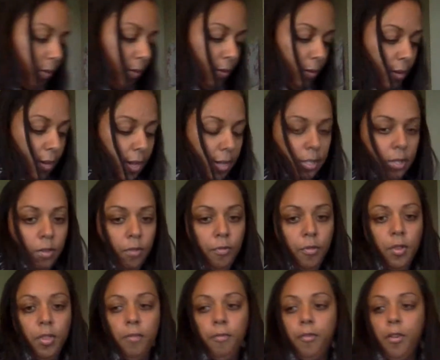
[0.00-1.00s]
Okay, so for
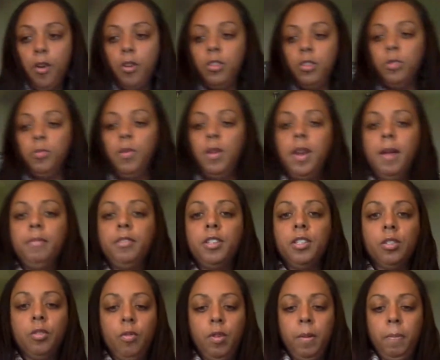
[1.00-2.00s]
the first one, I'm just
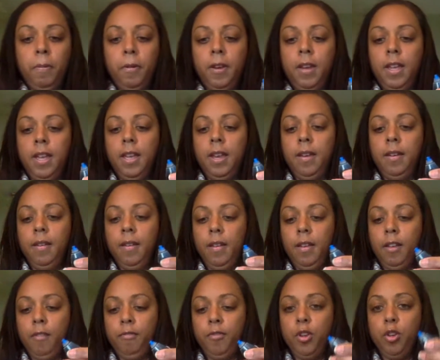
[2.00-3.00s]
going to put in
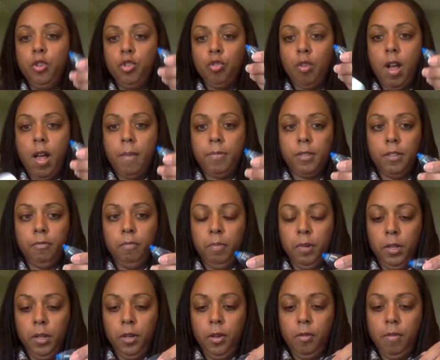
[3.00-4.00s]
a few drops of
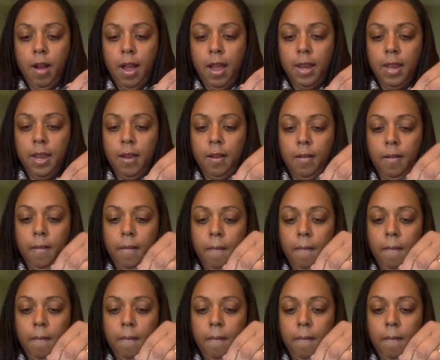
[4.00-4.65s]
blue right here.